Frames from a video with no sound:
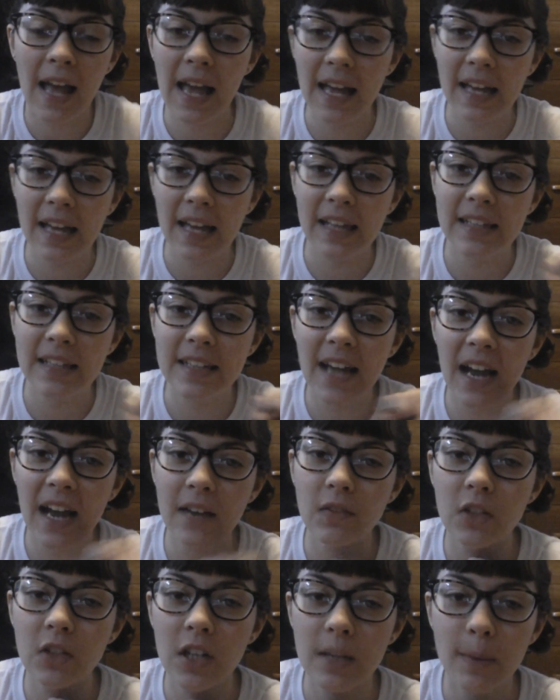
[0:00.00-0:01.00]
And
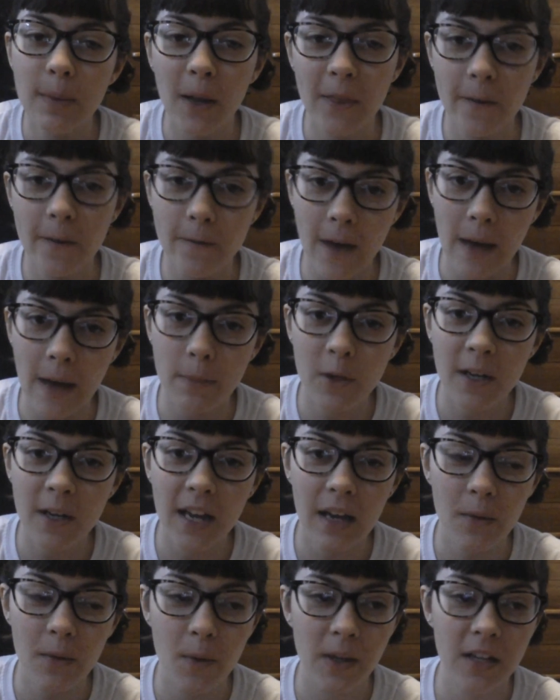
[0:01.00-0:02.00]
after I bought the fabric,
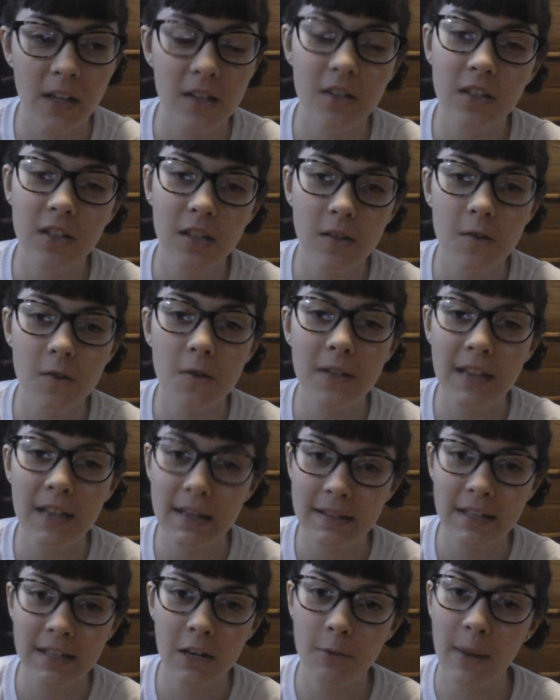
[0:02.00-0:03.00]
I wanted to
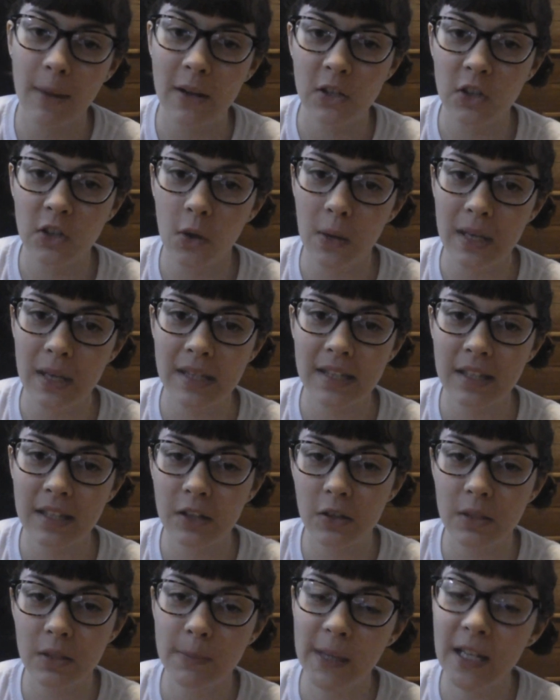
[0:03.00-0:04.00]
test out my sewing
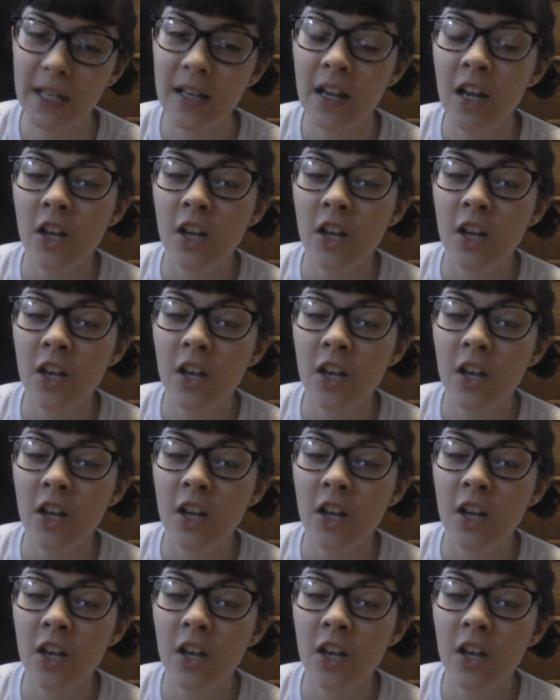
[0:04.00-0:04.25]
skills a bit,